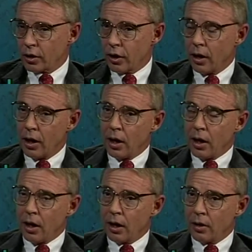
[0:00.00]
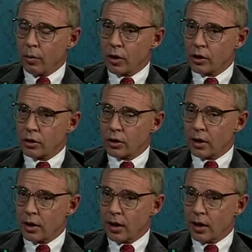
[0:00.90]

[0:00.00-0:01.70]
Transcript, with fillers: And, and it was, uh,